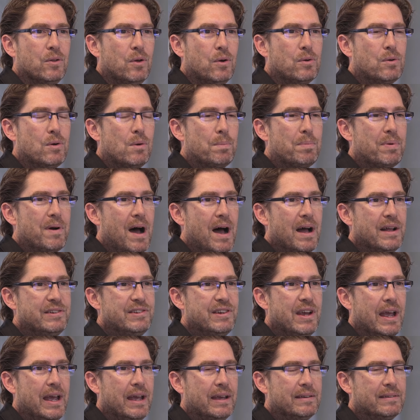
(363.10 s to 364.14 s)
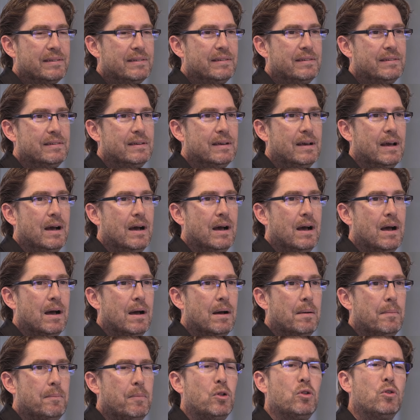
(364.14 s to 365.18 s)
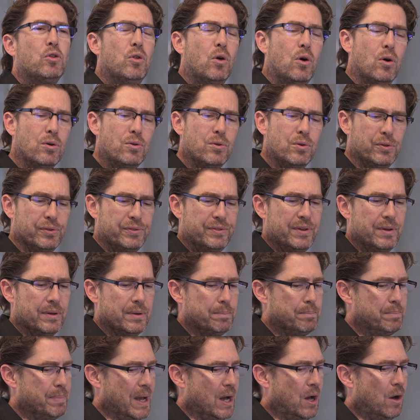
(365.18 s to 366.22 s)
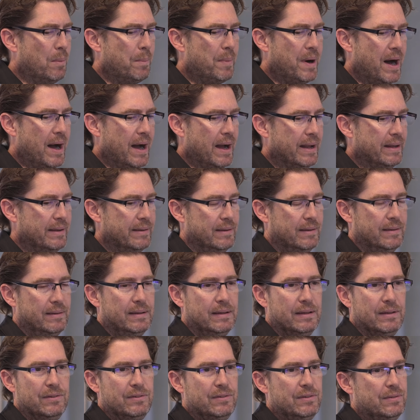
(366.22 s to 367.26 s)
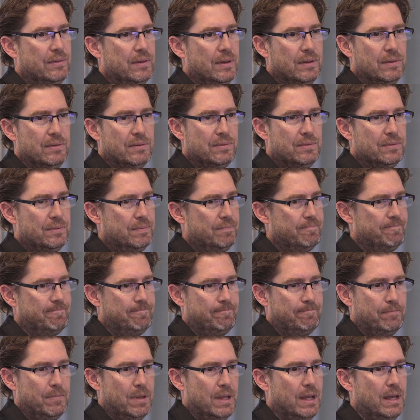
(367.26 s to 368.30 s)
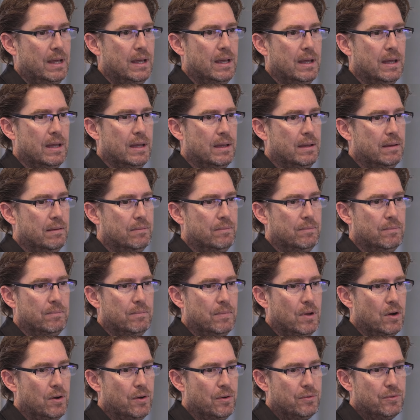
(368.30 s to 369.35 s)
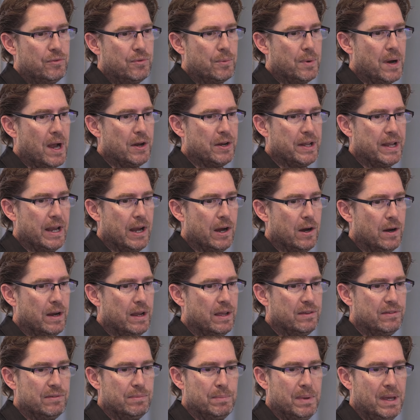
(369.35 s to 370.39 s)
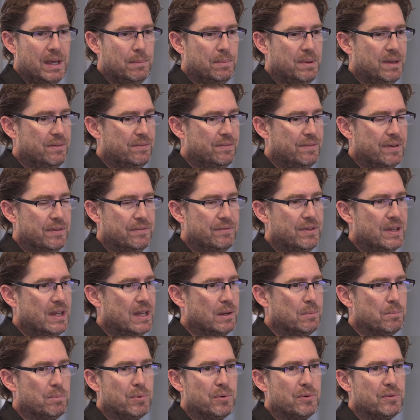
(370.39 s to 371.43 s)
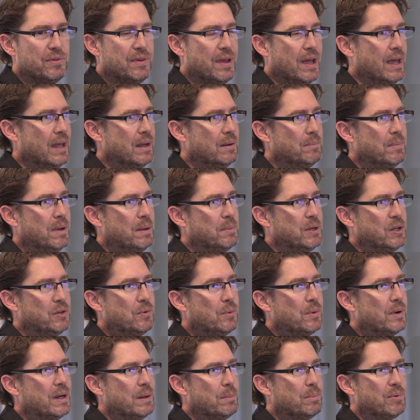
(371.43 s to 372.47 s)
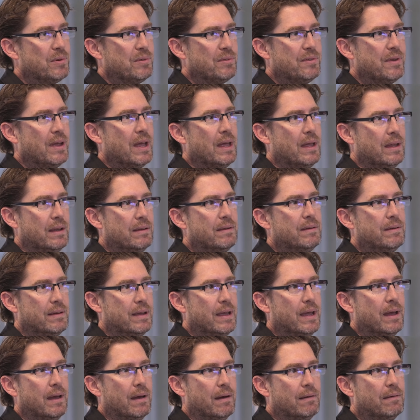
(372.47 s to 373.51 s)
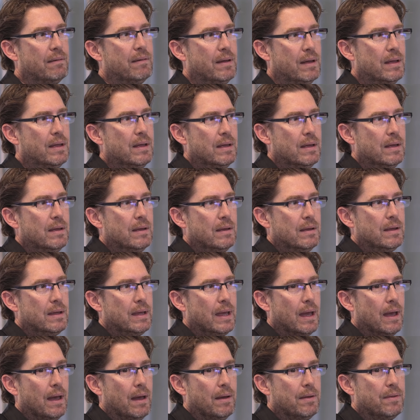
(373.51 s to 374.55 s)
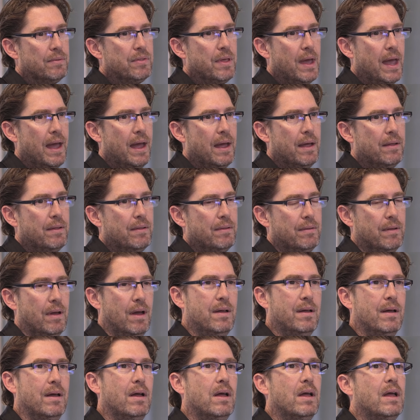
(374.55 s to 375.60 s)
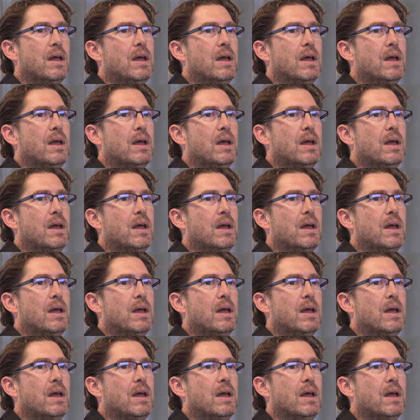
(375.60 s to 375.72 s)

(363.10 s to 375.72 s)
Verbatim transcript: local projects, um, local to Belmont, is is in our surrounding areas, maybe 15%, maybe wow. 20%. Yeah. Wow. Yeah. That.